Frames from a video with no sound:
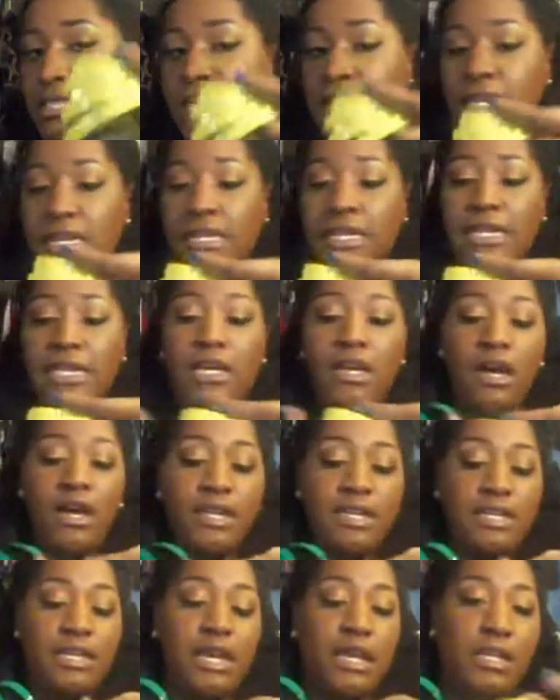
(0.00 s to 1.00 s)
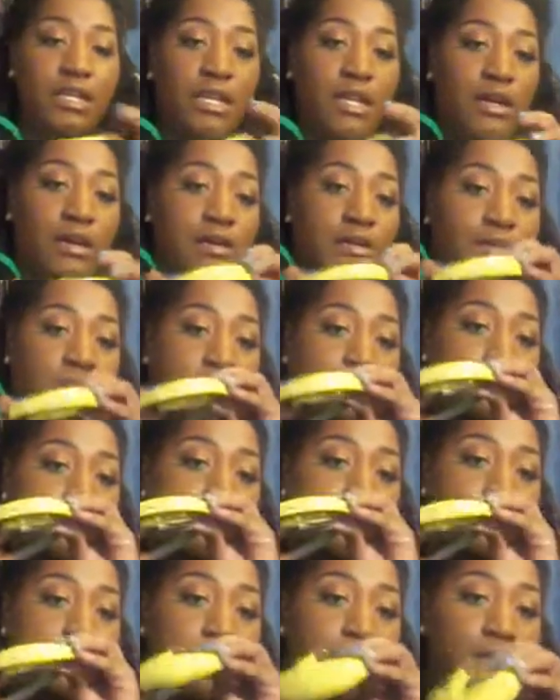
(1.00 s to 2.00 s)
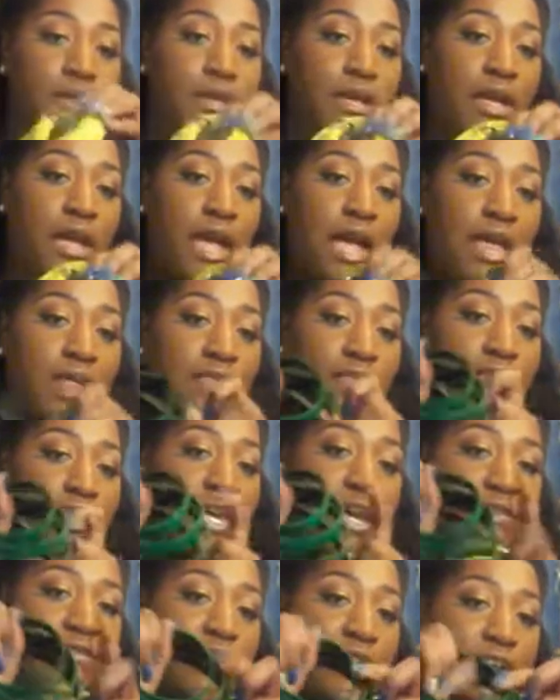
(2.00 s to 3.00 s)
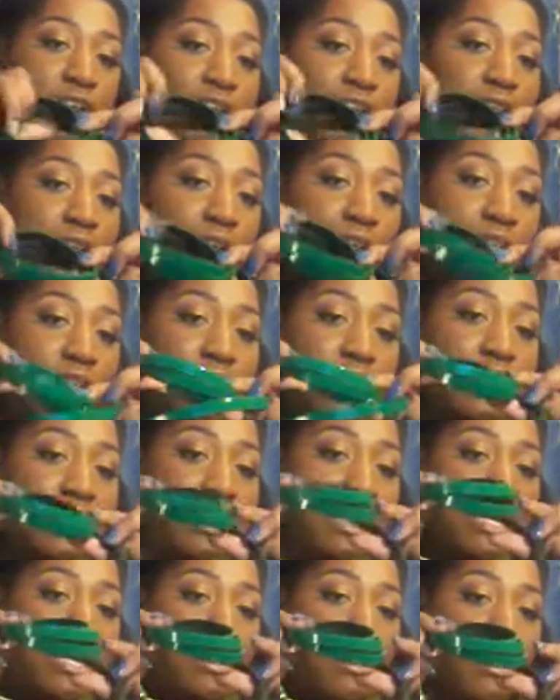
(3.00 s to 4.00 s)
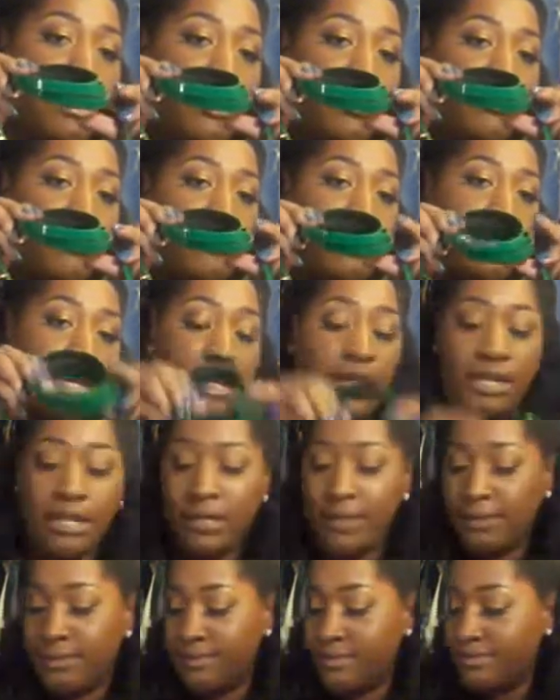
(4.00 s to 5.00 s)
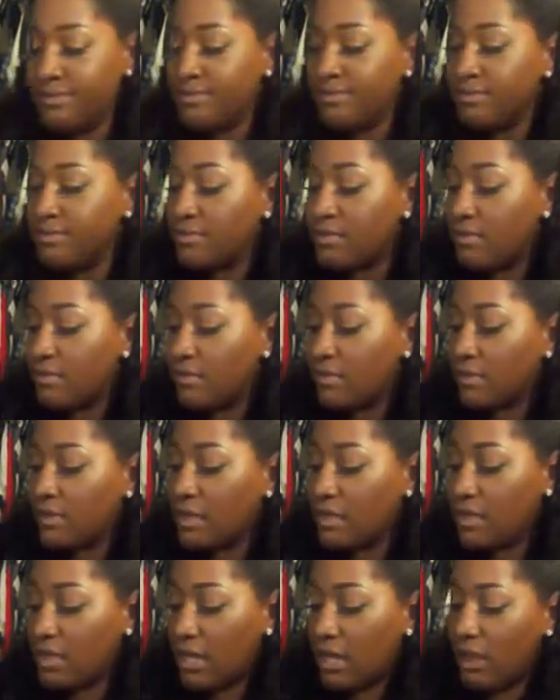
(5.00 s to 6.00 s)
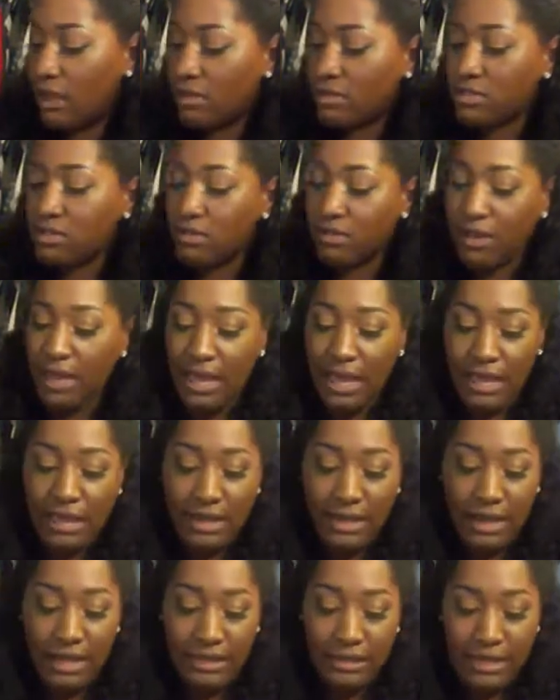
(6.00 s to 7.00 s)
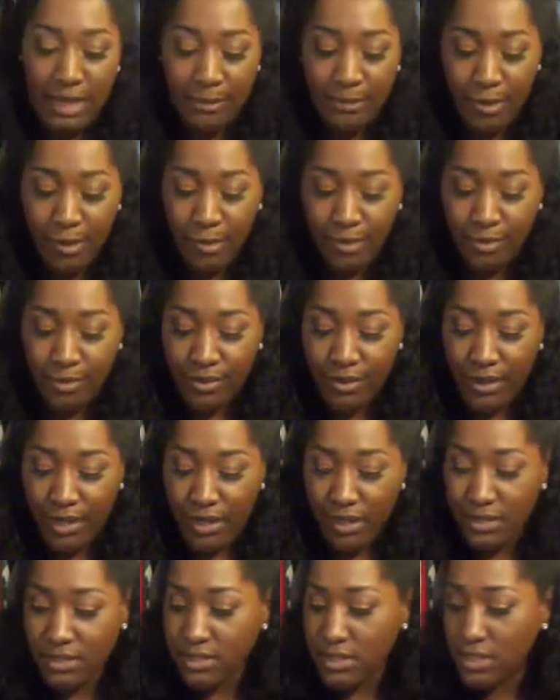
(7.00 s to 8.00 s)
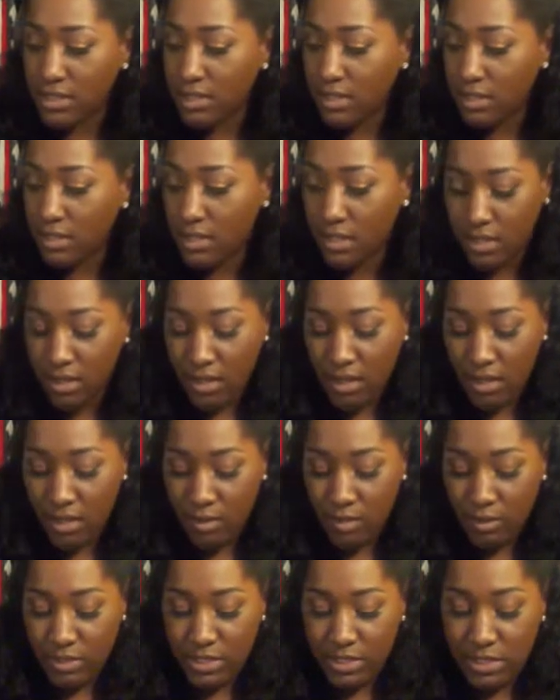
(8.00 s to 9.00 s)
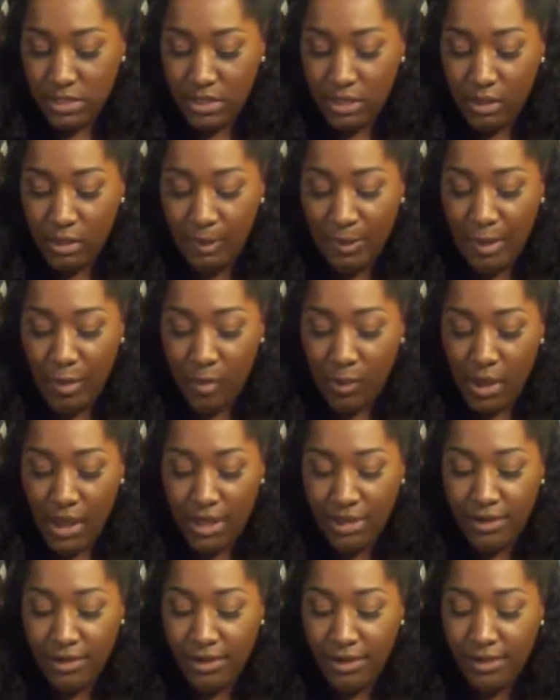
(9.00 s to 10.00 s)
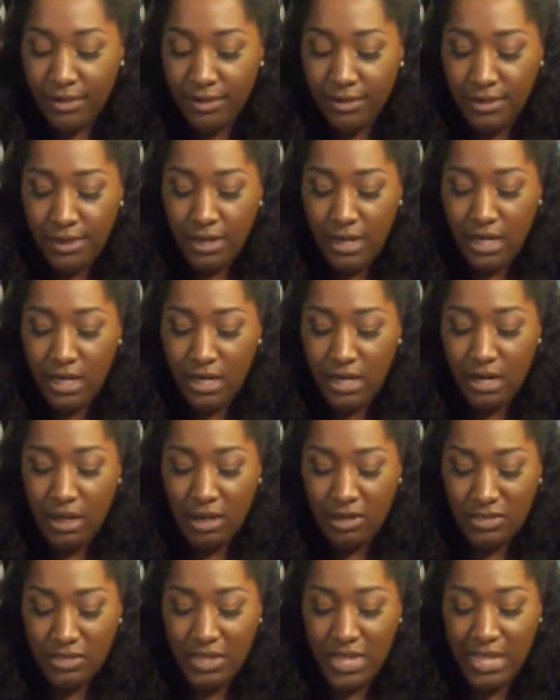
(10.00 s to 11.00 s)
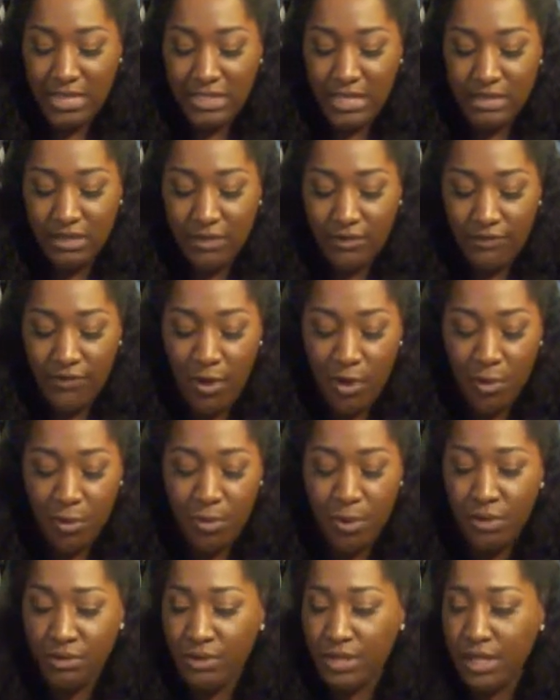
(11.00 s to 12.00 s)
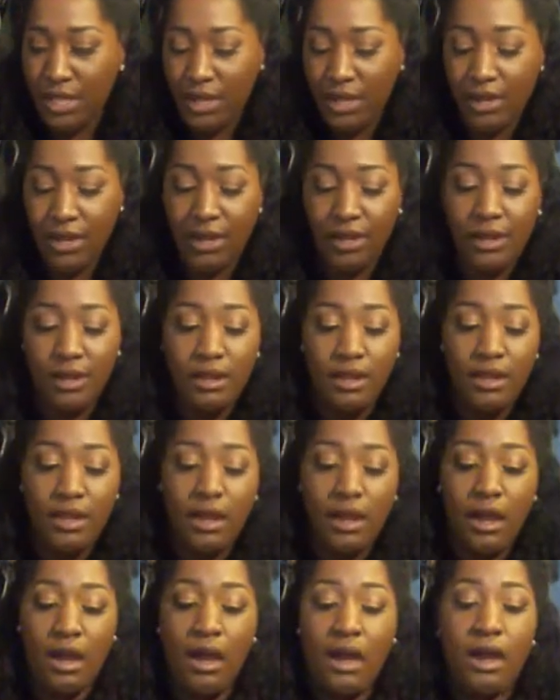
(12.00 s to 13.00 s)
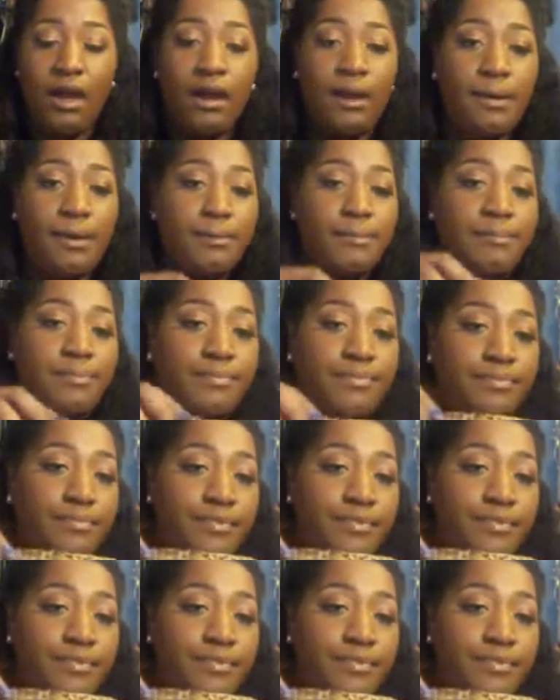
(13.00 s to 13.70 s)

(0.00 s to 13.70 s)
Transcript: like a neon yellow. And then you have like your Kelly neon green. And then I also got a leopard print which is a little bit wider and it also has like the faux pony hair um,